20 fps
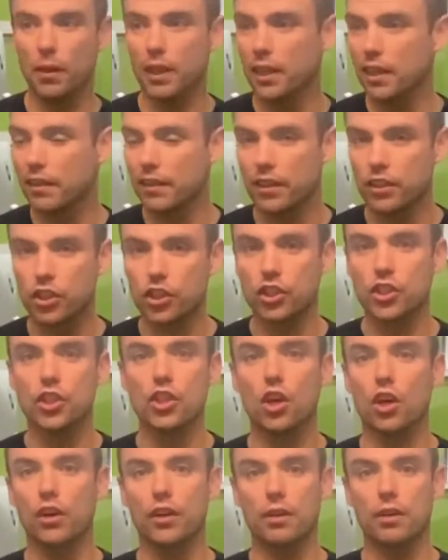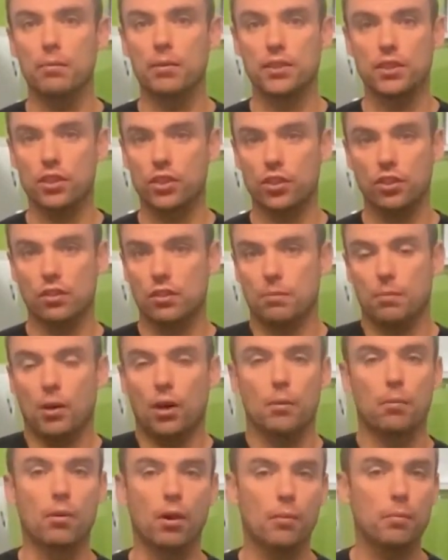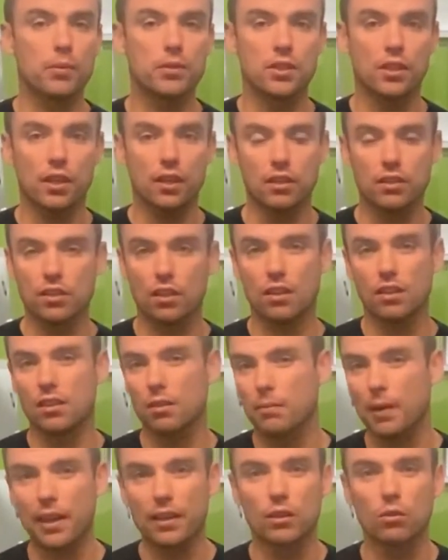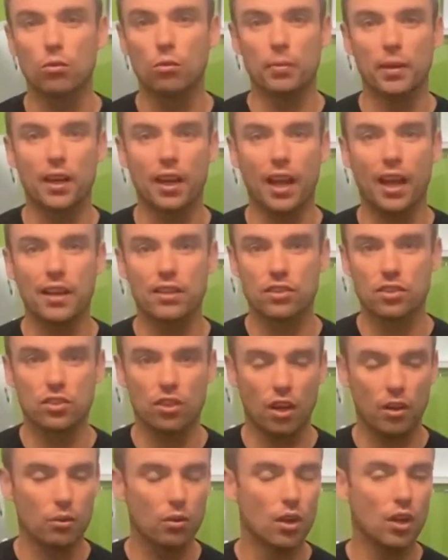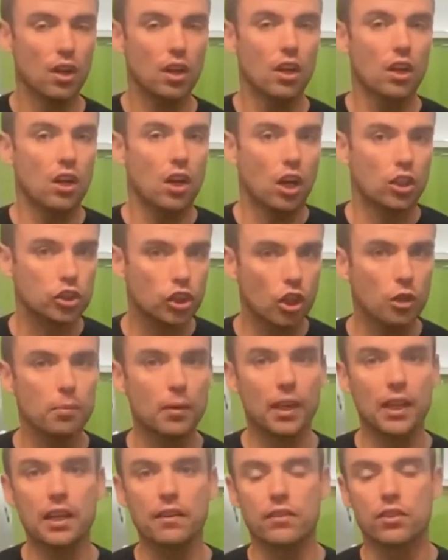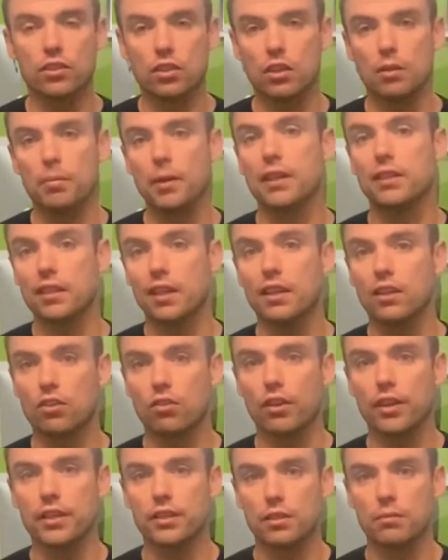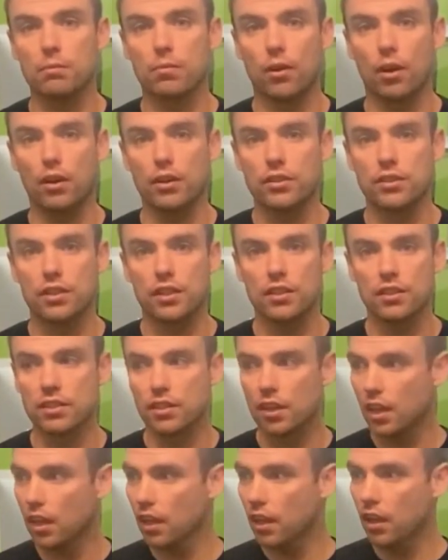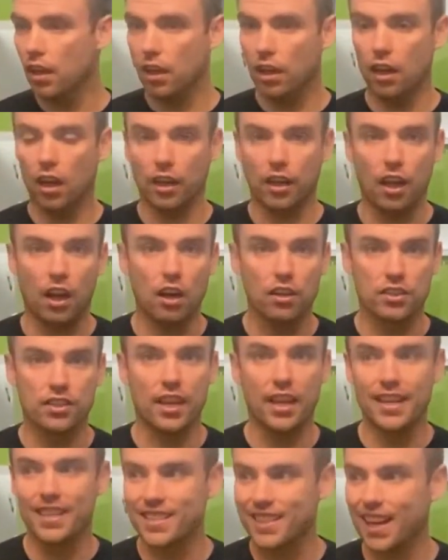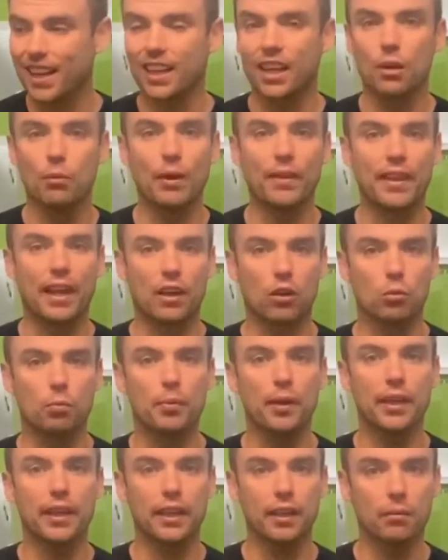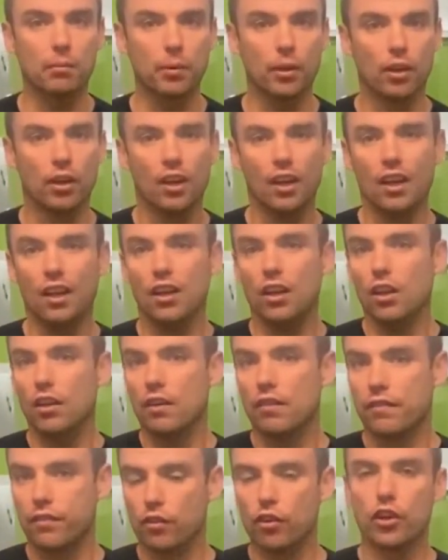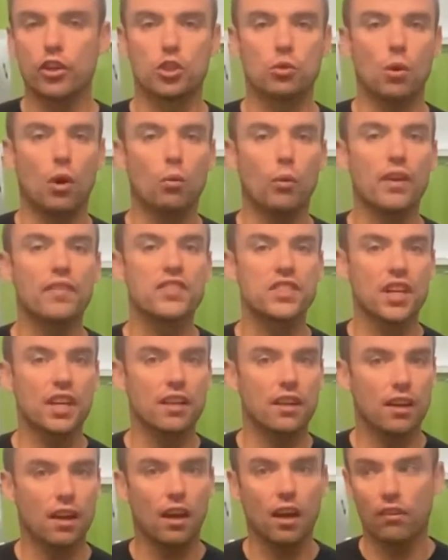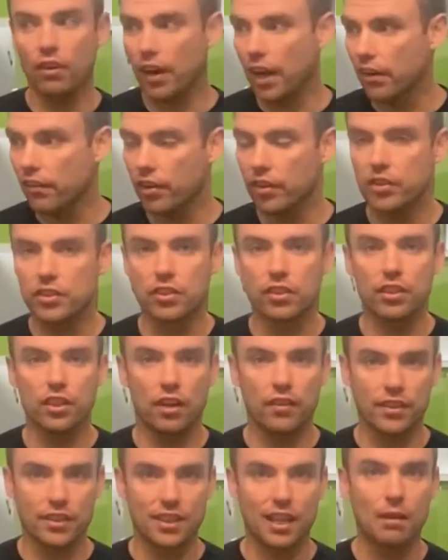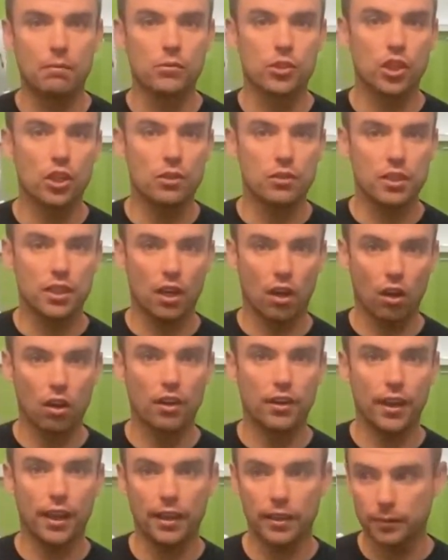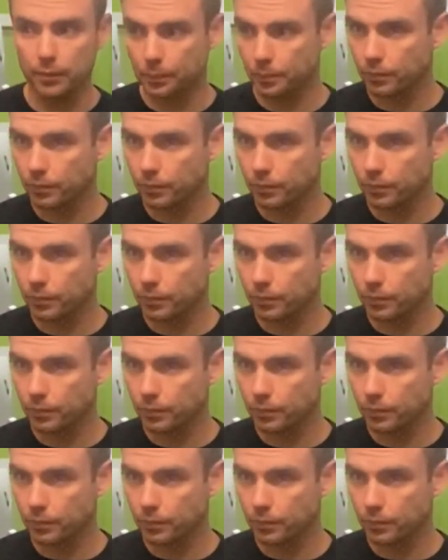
meaning they're just not in a position to buy property, and so the demand will be less. So I do believe there's going to be a decrease in prices. I can't say exactly when that'll be, but for us, what we've seen in our area is that, you know, the stamp duty holiday